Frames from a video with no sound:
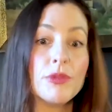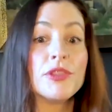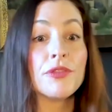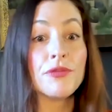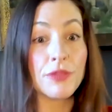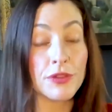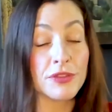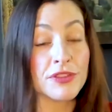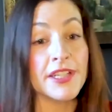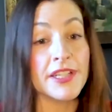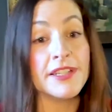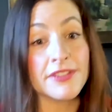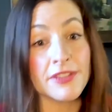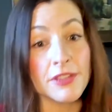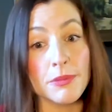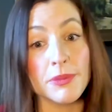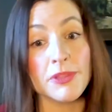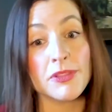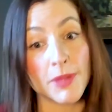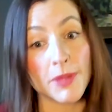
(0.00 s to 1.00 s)
the first
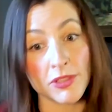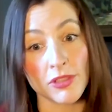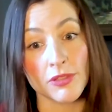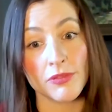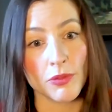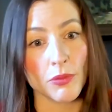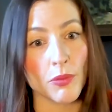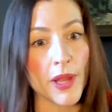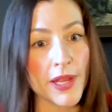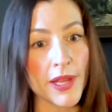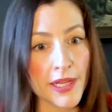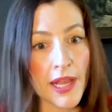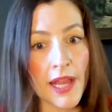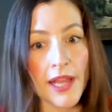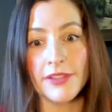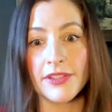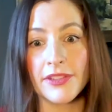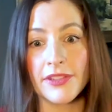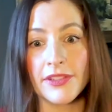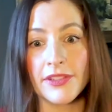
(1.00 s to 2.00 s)
ism, especially for white
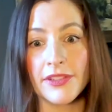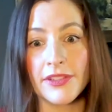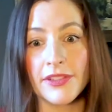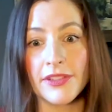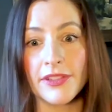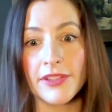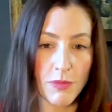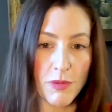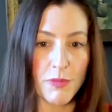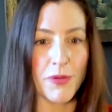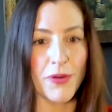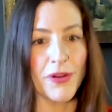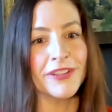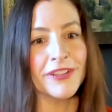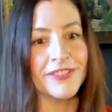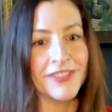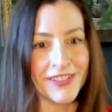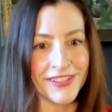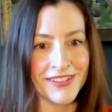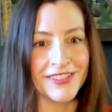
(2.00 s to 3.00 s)
guys. It's like, welcome aboard.
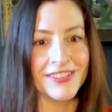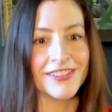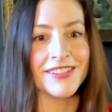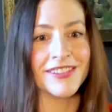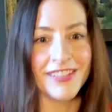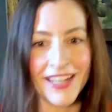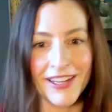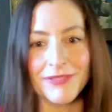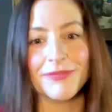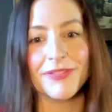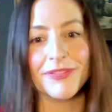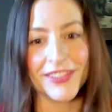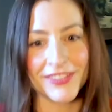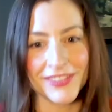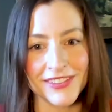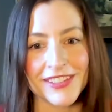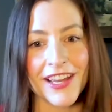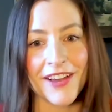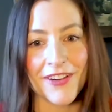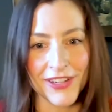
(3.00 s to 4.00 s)
This
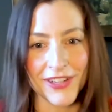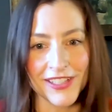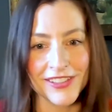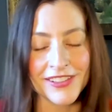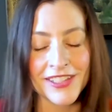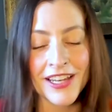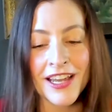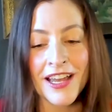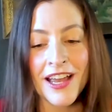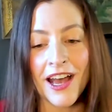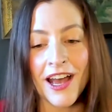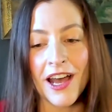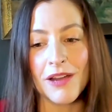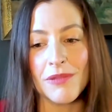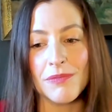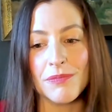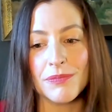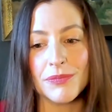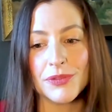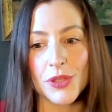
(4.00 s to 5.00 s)
is how it is.
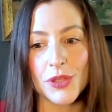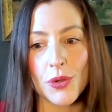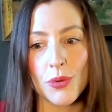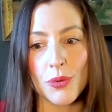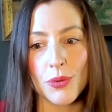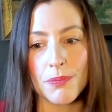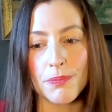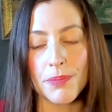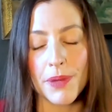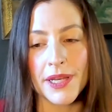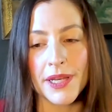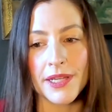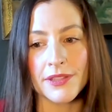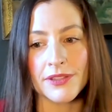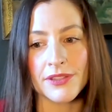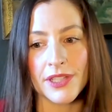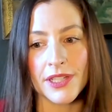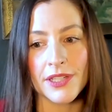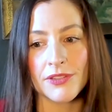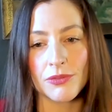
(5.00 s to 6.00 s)
But
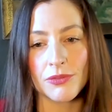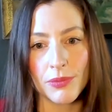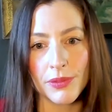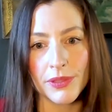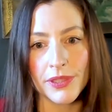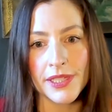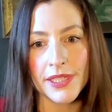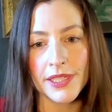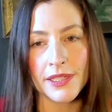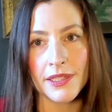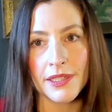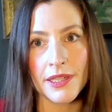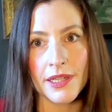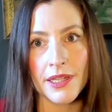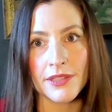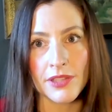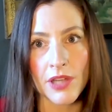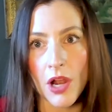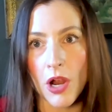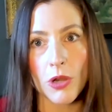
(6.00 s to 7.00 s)

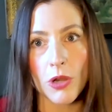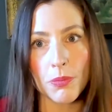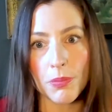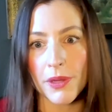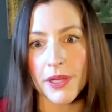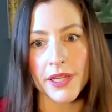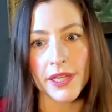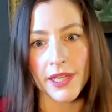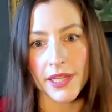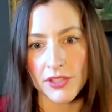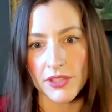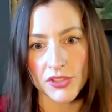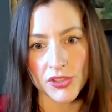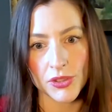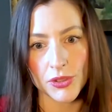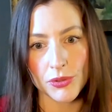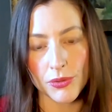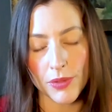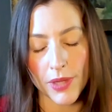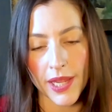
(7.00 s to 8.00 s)
it's a heartbreaking
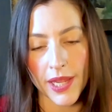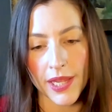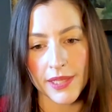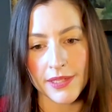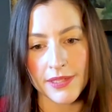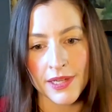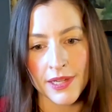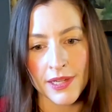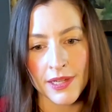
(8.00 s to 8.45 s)
issue. And